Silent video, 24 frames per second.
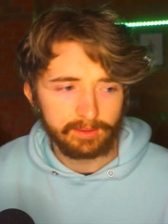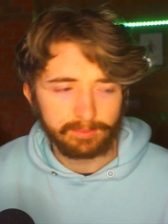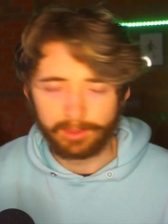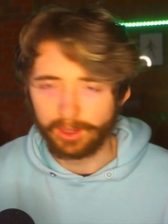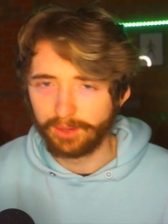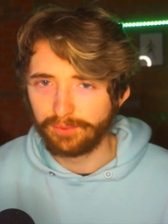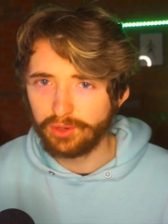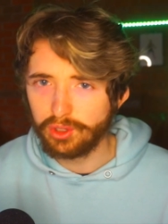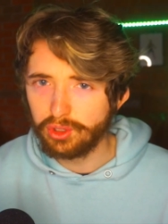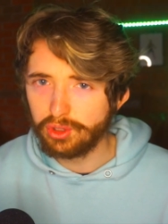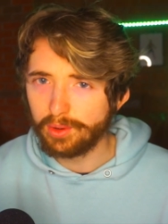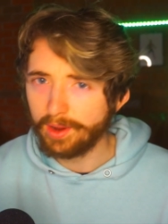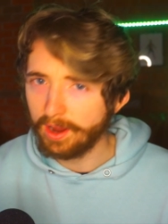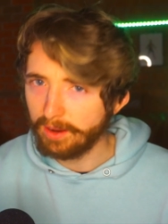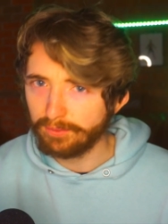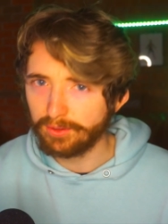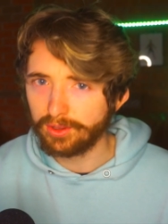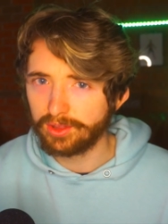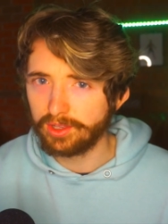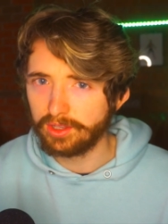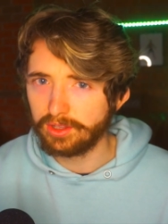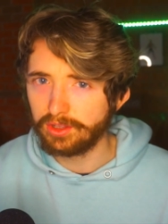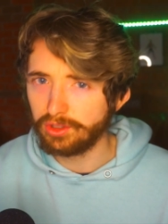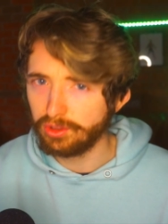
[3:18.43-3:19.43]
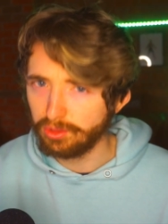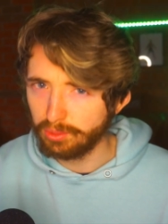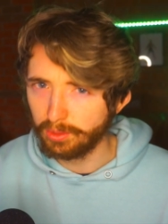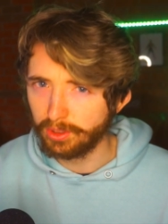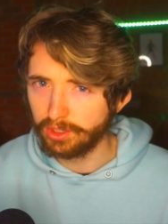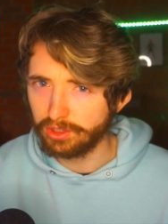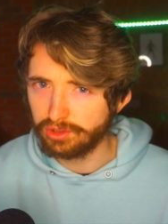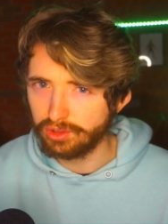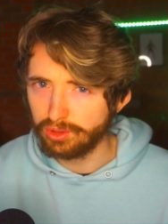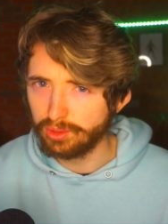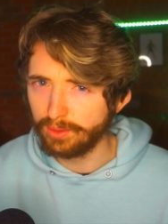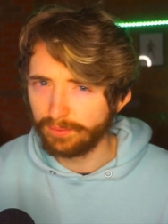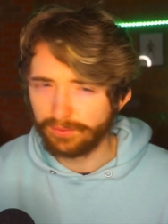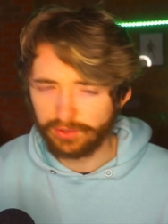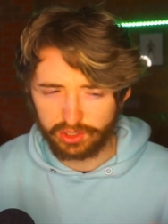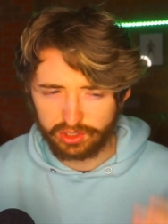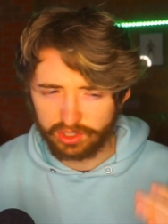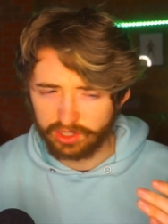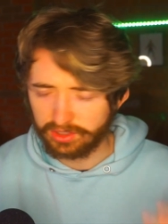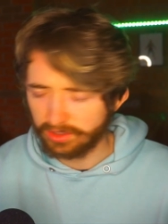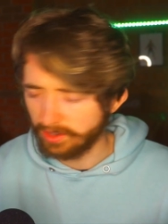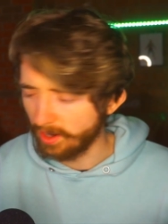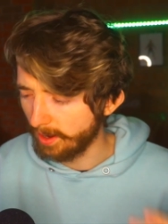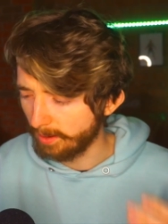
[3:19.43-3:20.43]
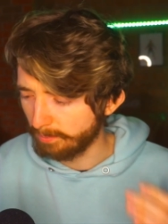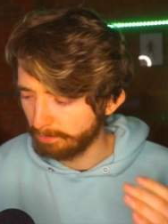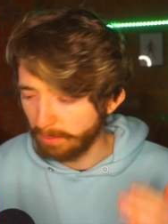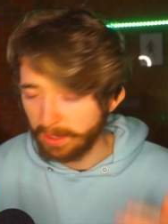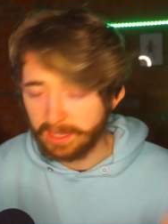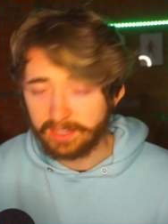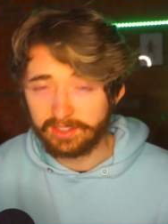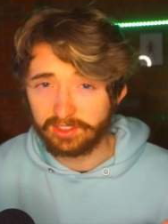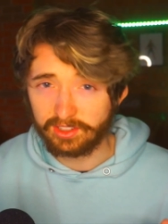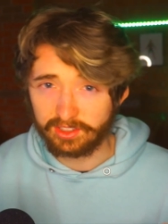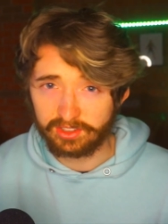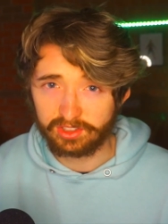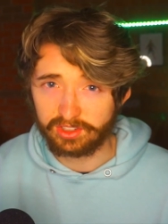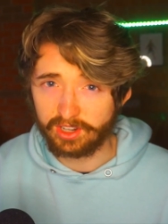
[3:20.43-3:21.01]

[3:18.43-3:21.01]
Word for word: But if you can do everything that you want to do, if it's just like basic